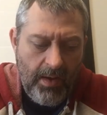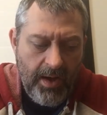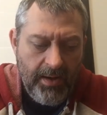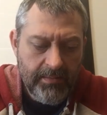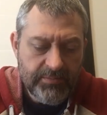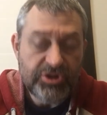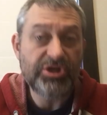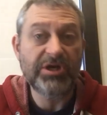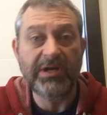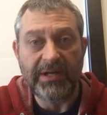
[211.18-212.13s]
um,
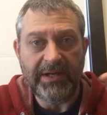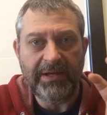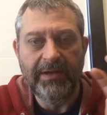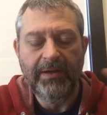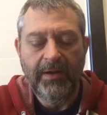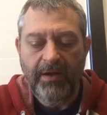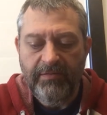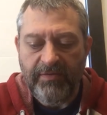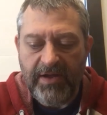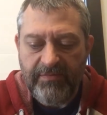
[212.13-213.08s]
chili
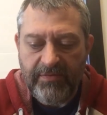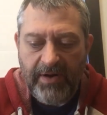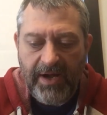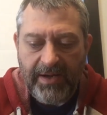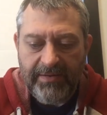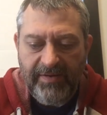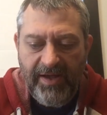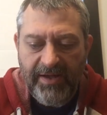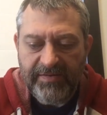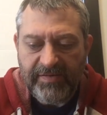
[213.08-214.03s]
flavor I can
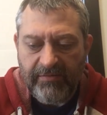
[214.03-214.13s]
taste.